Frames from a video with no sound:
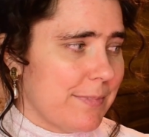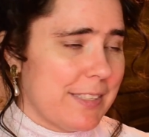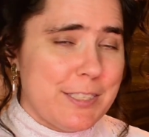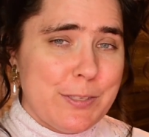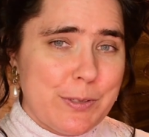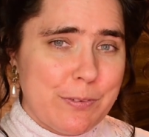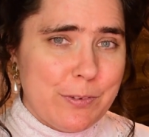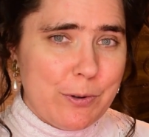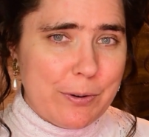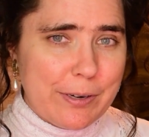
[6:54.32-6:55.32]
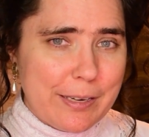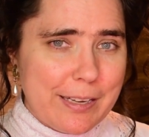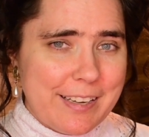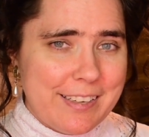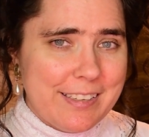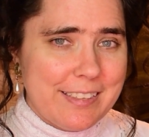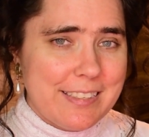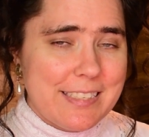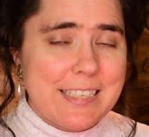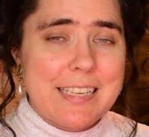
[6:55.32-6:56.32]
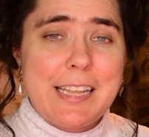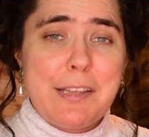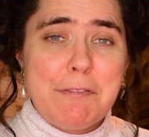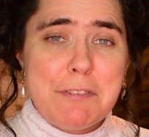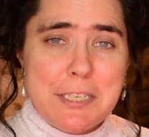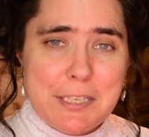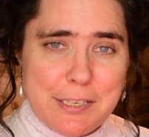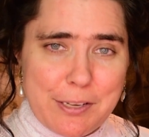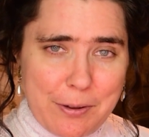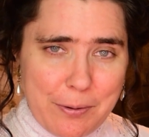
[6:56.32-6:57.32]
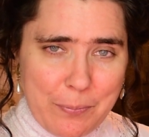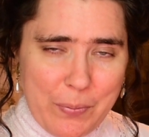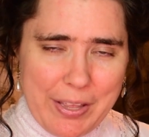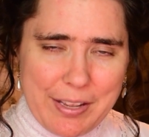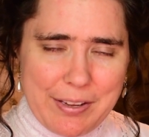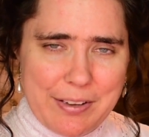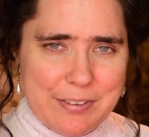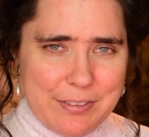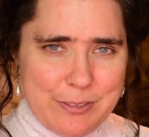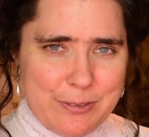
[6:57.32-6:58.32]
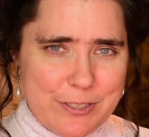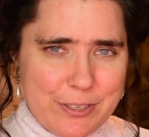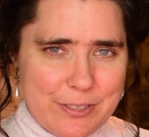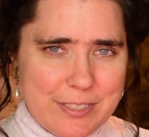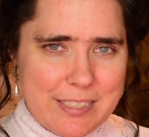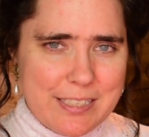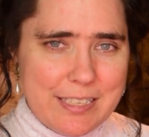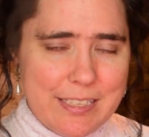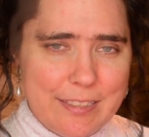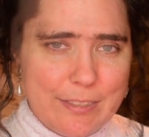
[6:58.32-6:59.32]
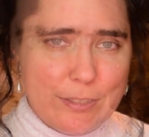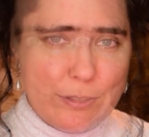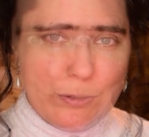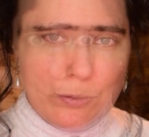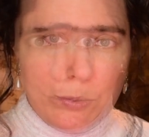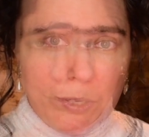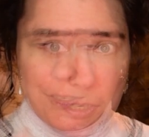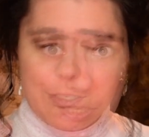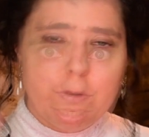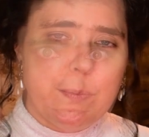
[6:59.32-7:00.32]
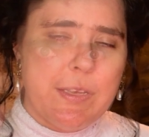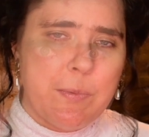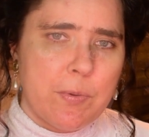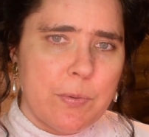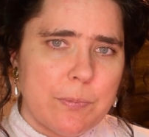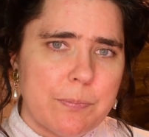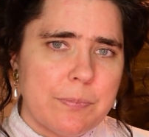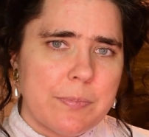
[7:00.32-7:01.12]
the Duke of York had gifted away New Jersey to two people.